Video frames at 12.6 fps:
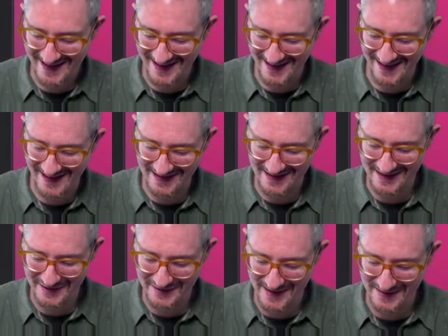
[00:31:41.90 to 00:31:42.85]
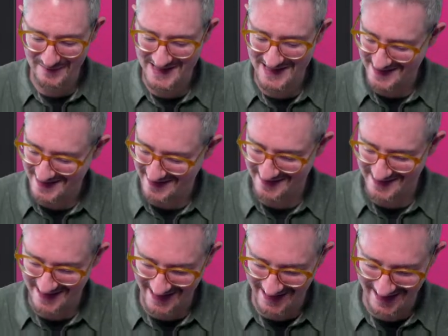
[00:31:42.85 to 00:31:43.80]
ARC CueCam Presenter
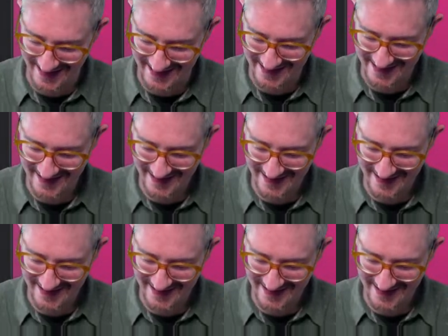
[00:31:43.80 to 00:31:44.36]
User Guide.